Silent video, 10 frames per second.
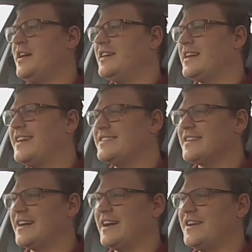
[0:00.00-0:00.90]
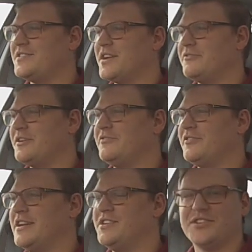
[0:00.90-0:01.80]
they're getting to that age now where you
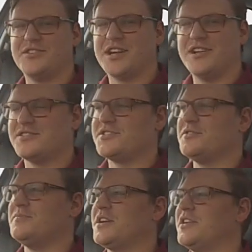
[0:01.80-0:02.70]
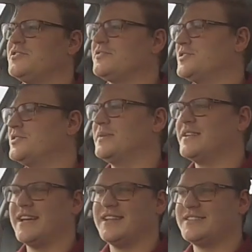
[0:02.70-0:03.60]
really should change the supercharger oil,
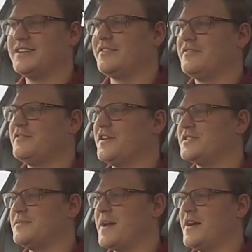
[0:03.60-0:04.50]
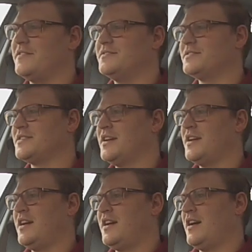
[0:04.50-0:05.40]
but that's like £30.
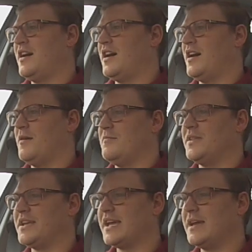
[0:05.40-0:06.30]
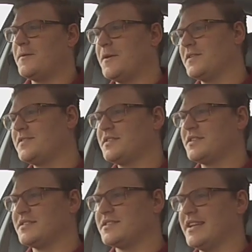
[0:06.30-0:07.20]
The
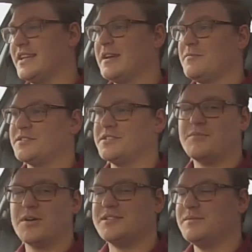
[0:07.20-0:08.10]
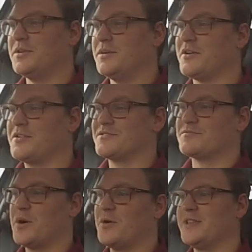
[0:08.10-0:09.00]
gearbox, as I say, the gearbox is mostly bulletproof as
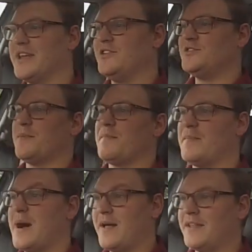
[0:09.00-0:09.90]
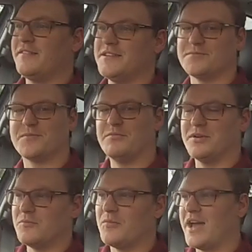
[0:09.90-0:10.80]
well with the engine, but there is a
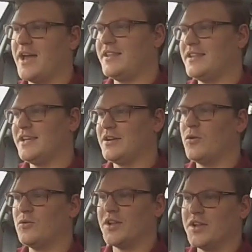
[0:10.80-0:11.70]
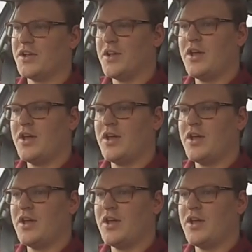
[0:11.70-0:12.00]
problem where the coolant